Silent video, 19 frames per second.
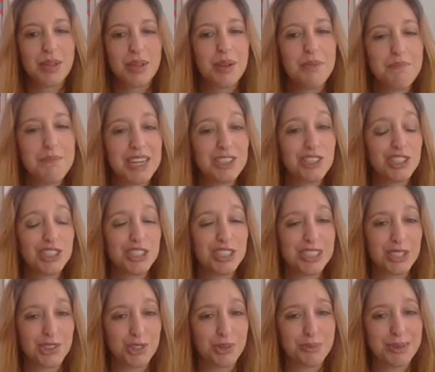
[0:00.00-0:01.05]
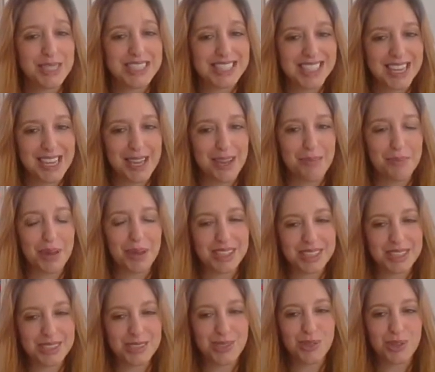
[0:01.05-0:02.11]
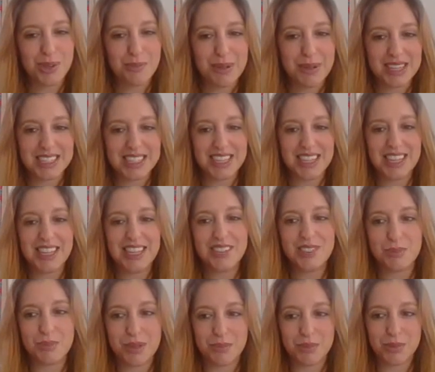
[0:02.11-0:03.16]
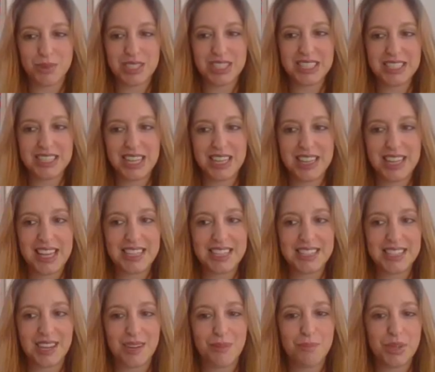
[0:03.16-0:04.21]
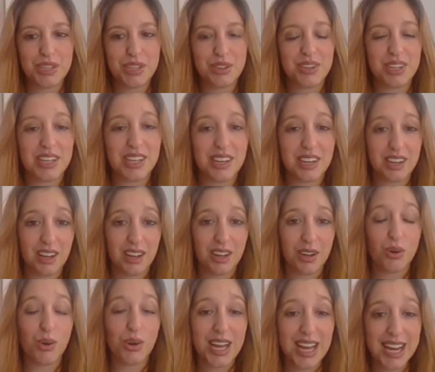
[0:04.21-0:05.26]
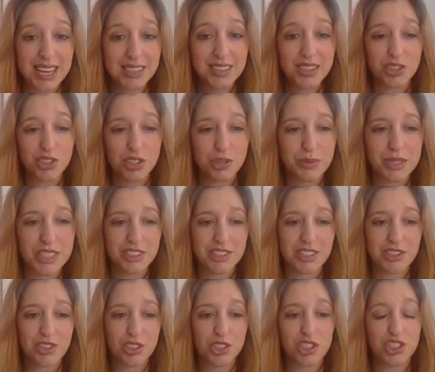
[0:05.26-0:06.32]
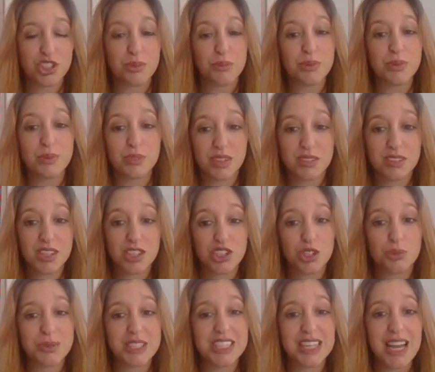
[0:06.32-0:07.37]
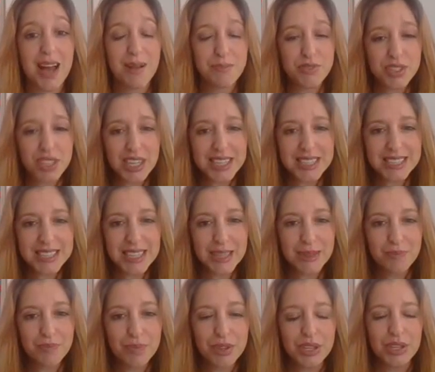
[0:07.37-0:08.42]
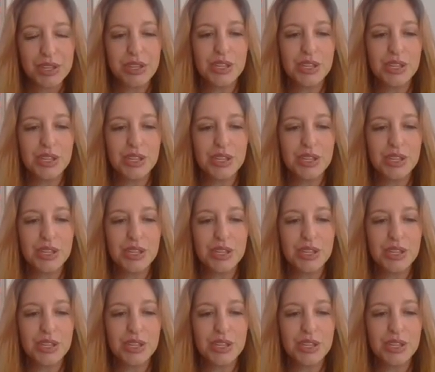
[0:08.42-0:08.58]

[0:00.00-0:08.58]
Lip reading: I'm going to mention social media here, but I'm going to talk about it in a little bit more detail later. But you could look at organic social media as crucial, but also social media advertising.